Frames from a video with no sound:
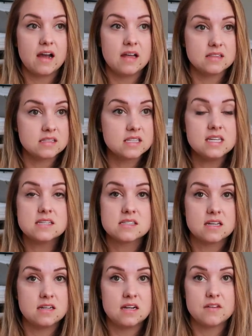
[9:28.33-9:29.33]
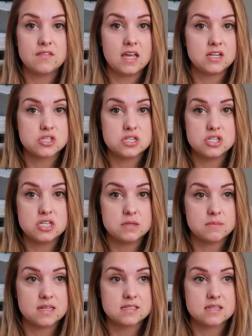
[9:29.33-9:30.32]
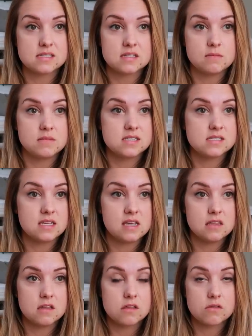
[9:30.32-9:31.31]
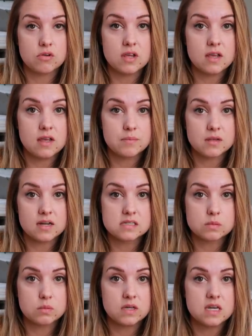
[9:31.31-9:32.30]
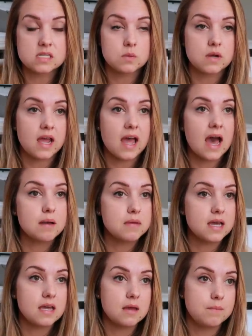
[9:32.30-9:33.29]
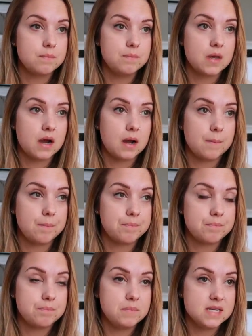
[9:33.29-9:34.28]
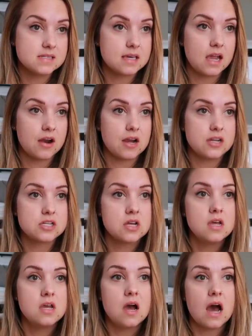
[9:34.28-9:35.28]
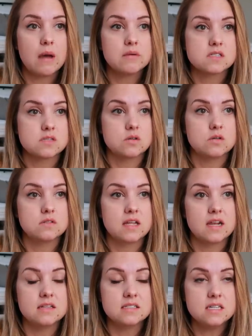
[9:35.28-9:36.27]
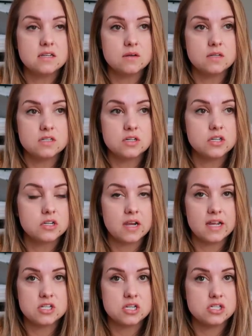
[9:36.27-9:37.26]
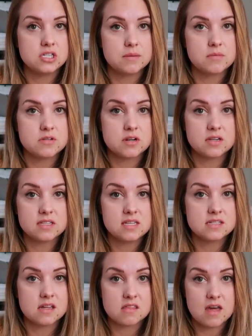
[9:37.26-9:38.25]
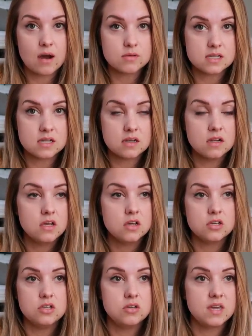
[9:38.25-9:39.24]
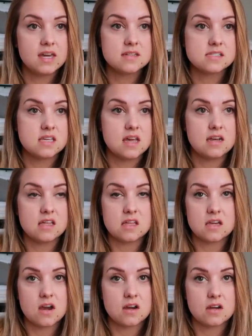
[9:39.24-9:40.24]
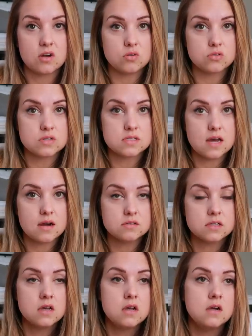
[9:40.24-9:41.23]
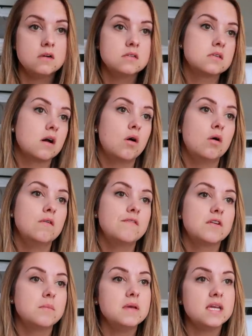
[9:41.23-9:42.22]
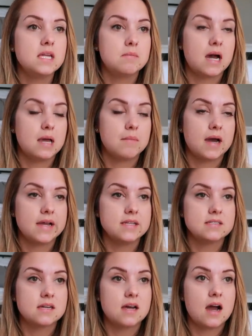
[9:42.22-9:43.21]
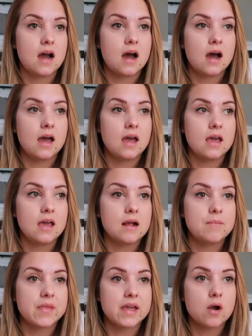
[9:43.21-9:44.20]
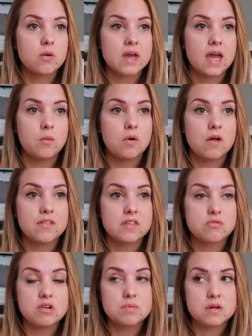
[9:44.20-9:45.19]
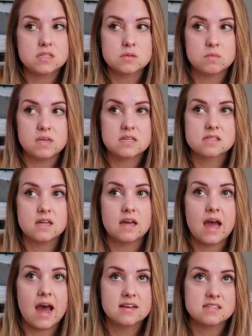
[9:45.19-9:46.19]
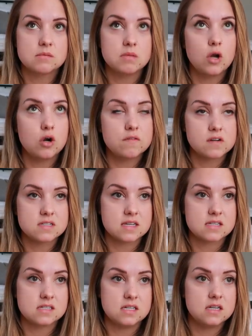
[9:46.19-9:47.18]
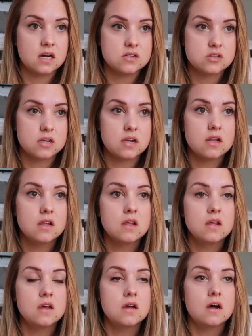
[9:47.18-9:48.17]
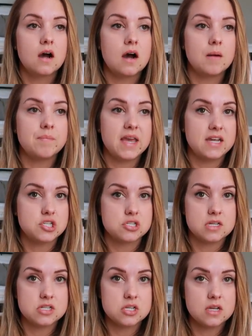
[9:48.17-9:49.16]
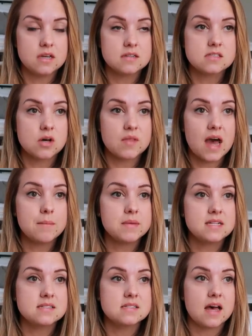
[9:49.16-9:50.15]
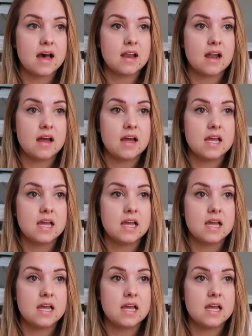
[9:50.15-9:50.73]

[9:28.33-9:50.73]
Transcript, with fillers: at least enough HCG in my system to see the three plus weeks. When I had my um, miscarriage, I was told that at least until your HCG numbers are at least a thousand, you can't see anything on an ultrasound. So for me, in my mind, I am like, okay, well the three plus weeks has to be over 1600 um, HCG. So that means that